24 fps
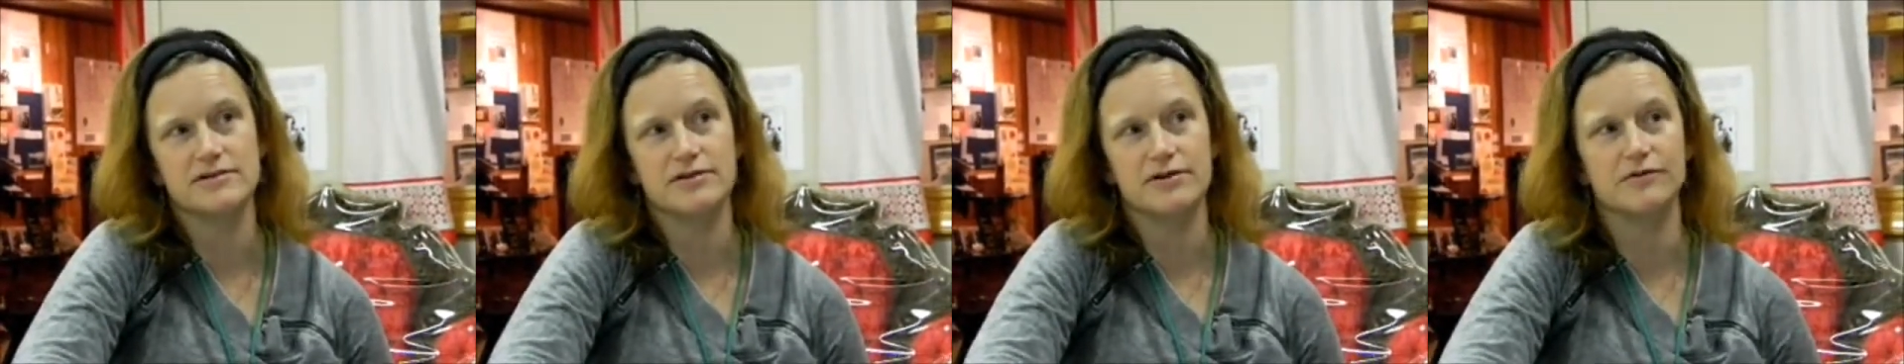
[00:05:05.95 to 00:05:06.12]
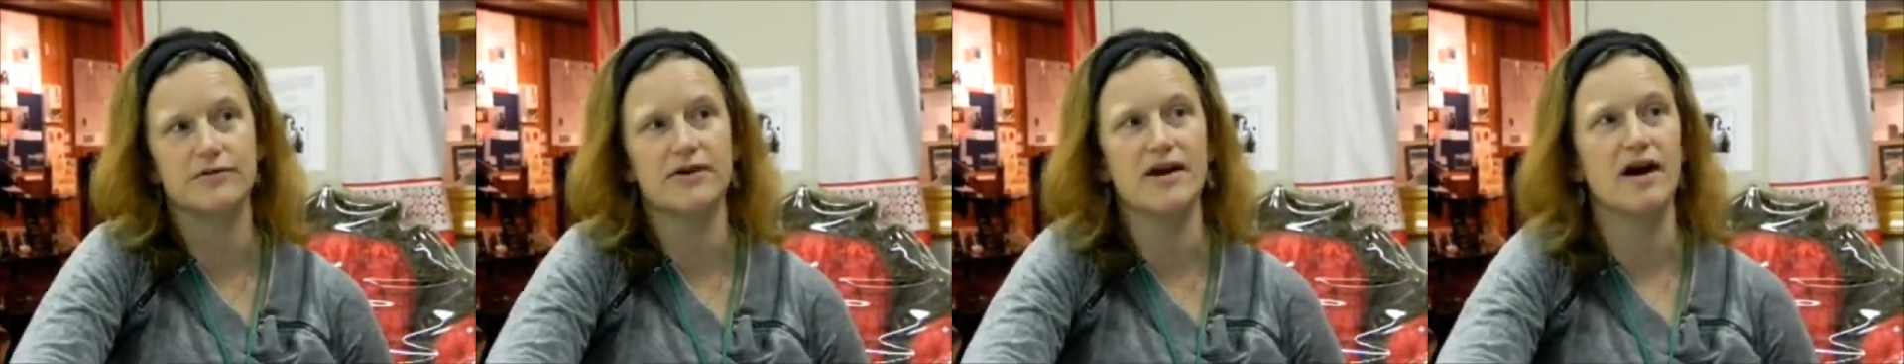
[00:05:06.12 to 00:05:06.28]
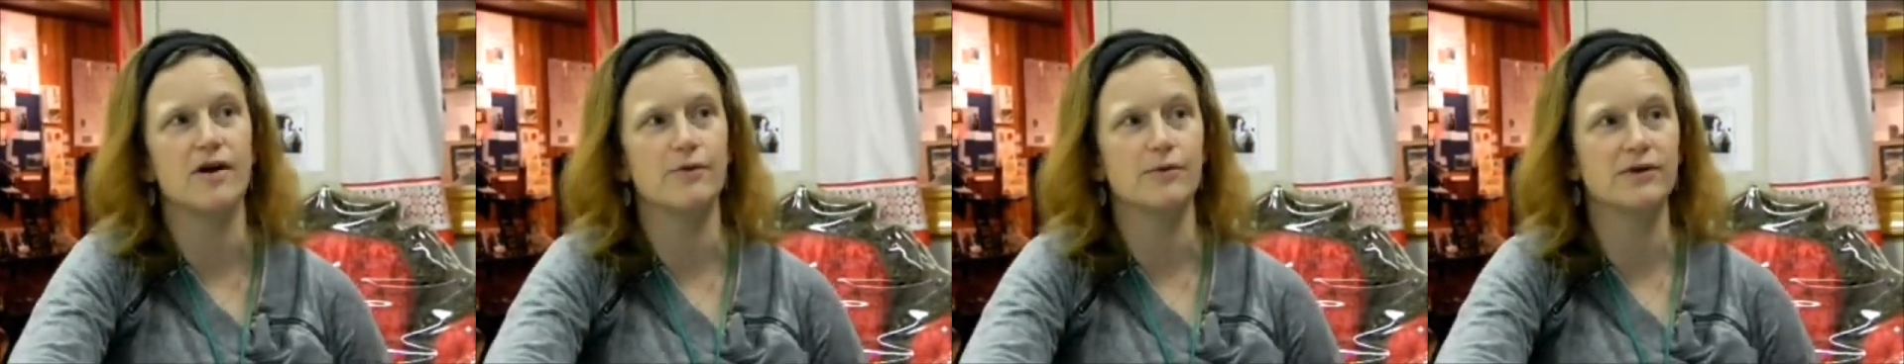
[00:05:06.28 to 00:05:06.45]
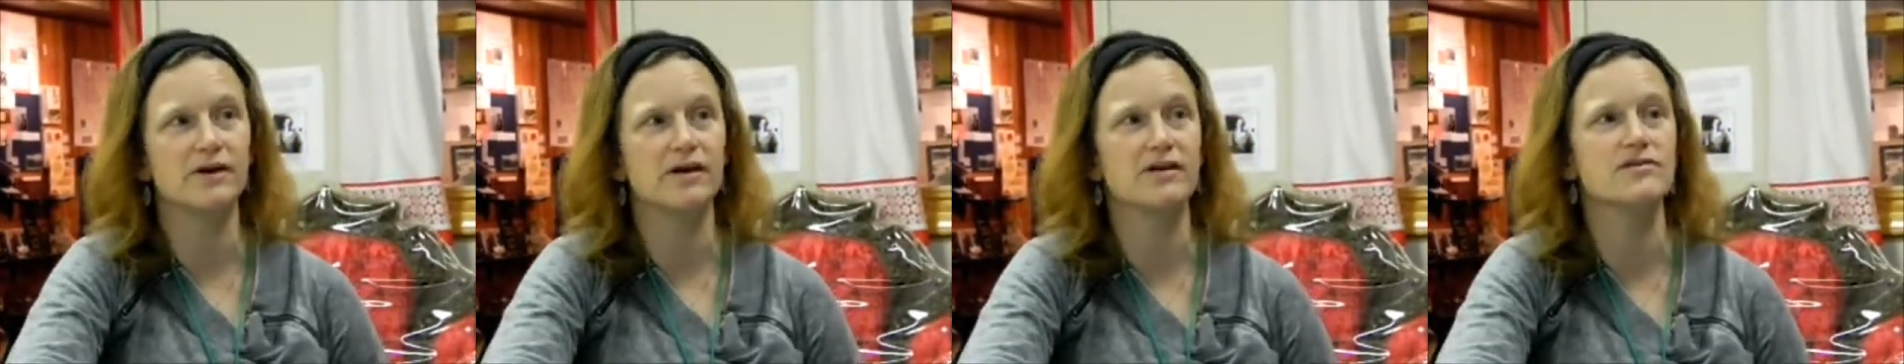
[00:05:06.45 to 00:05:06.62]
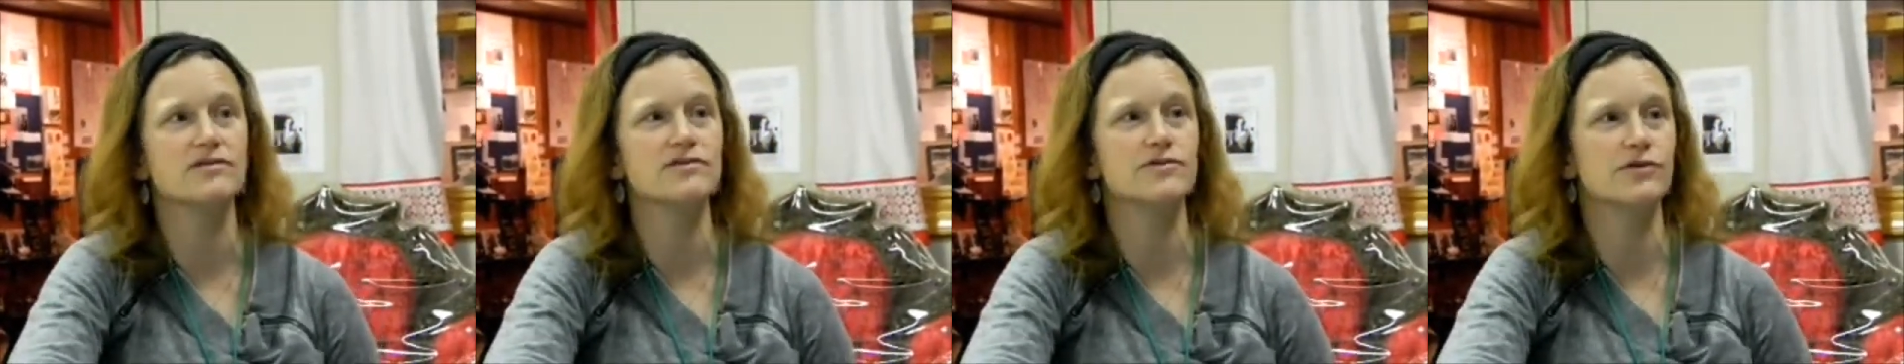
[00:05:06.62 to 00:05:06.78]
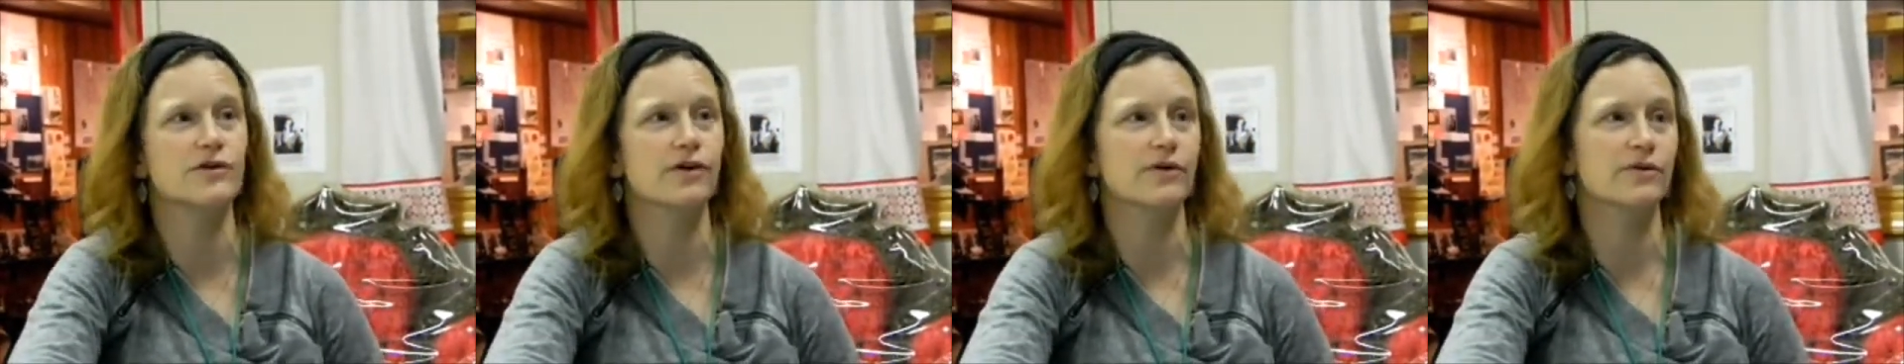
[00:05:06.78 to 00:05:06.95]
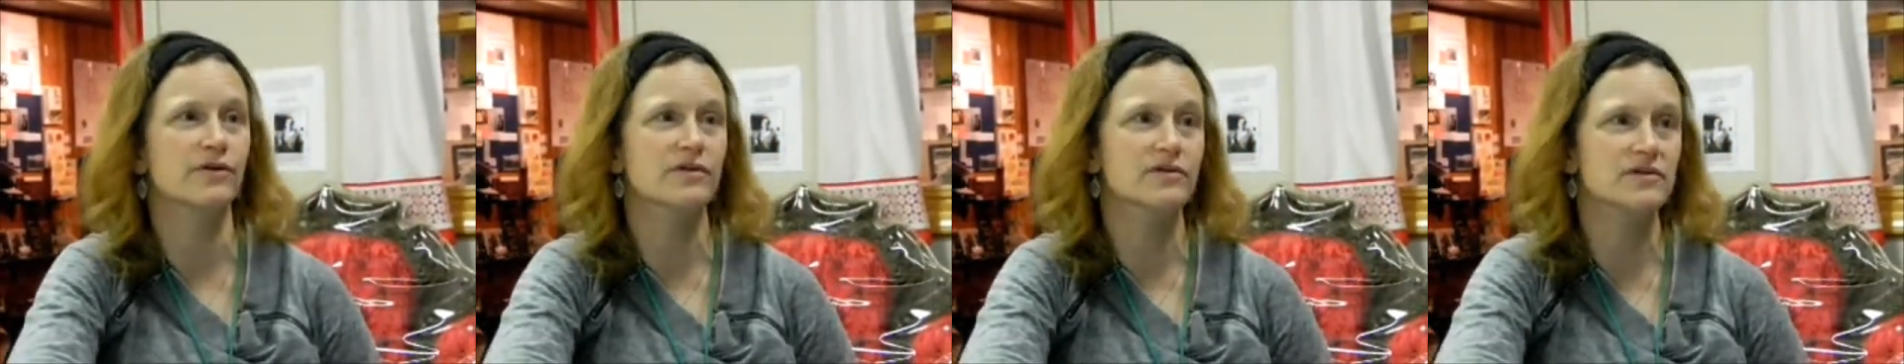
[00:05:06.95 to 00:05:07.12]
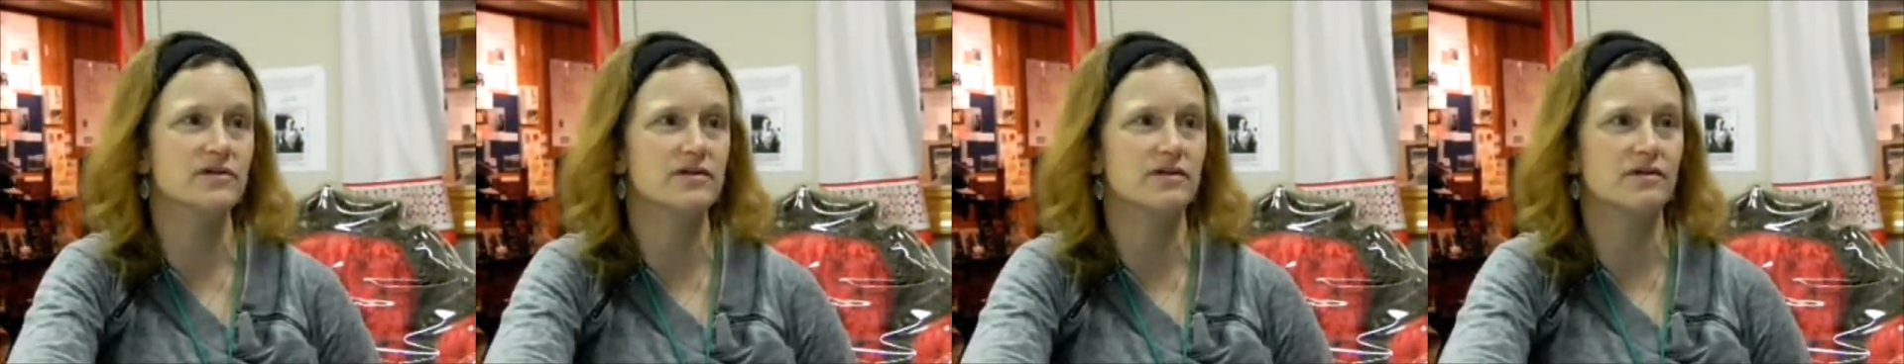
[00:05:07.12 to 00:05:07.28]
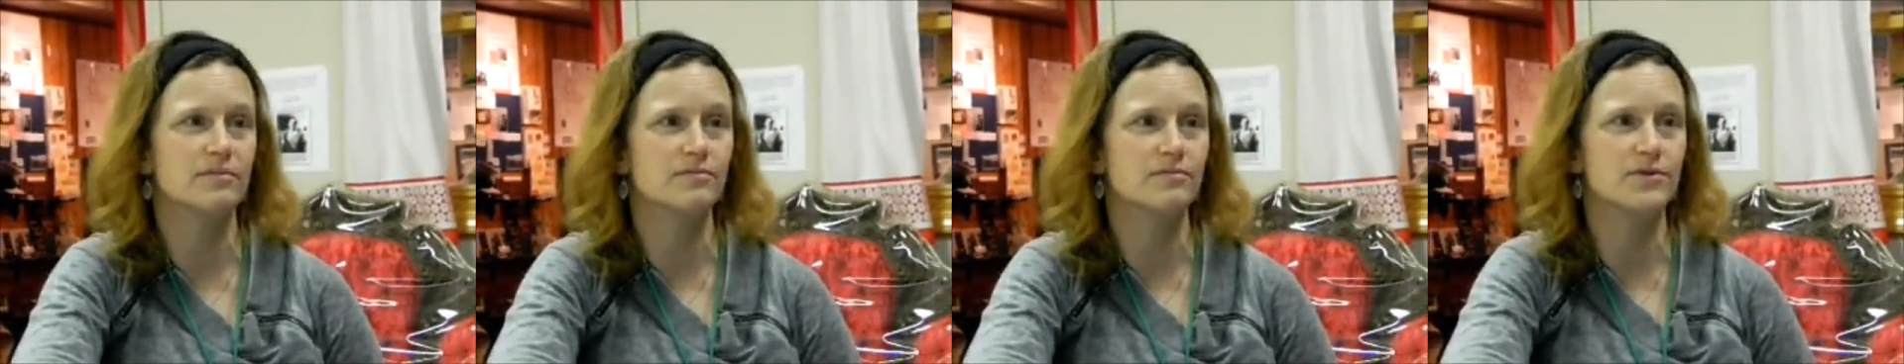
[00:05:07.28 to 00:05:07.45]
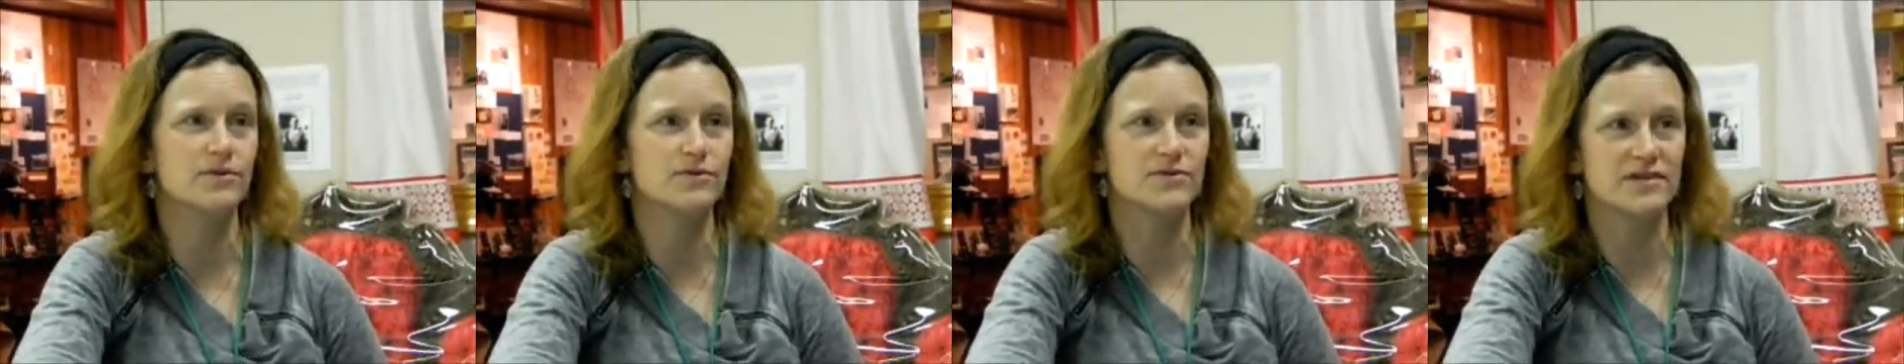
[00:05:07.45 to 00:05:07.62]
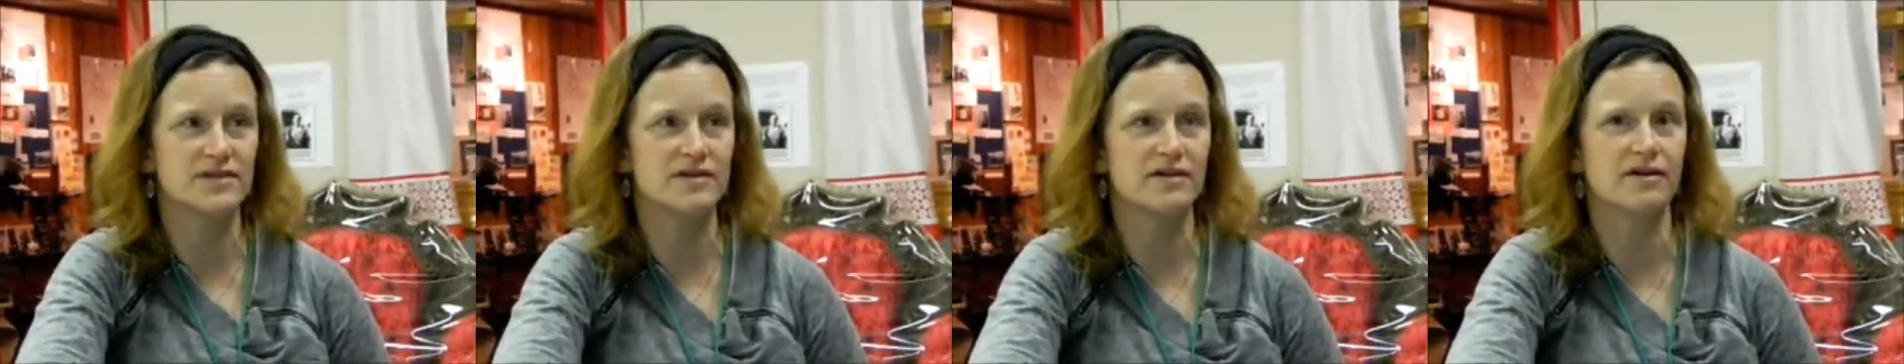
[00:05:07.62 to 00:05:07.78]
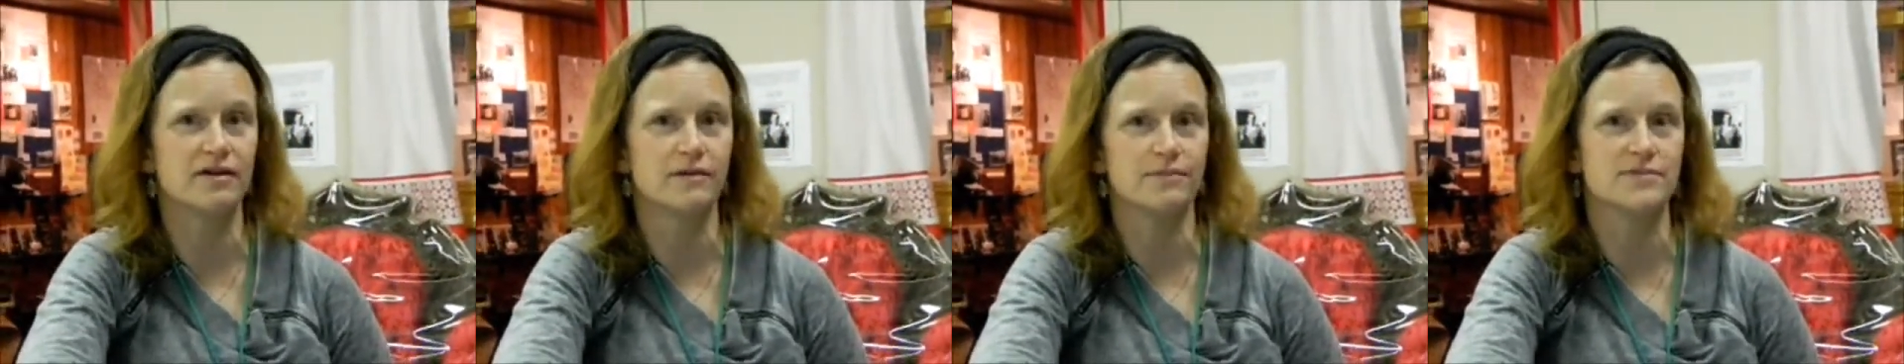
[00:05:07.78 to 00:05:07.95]
Nowadays you go into
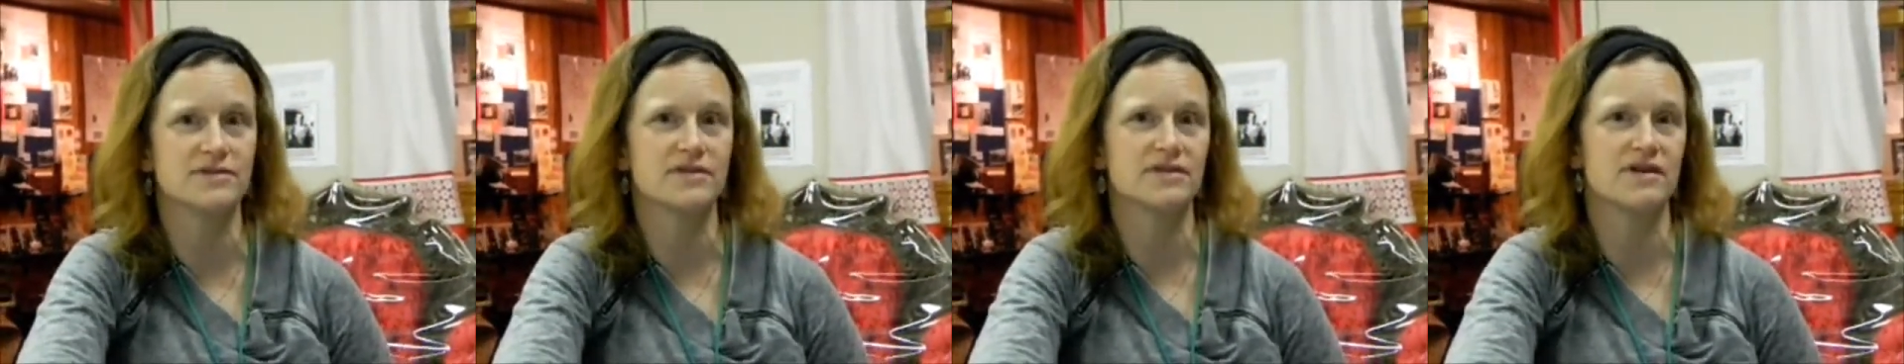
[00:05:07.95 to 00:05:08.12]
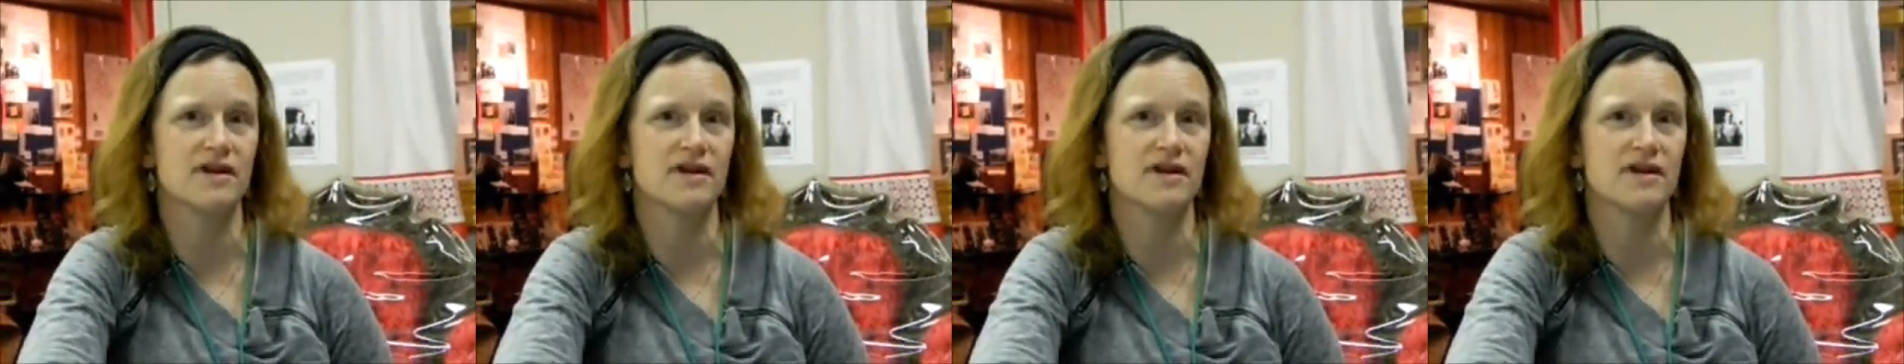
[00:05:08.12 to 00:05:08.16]
museums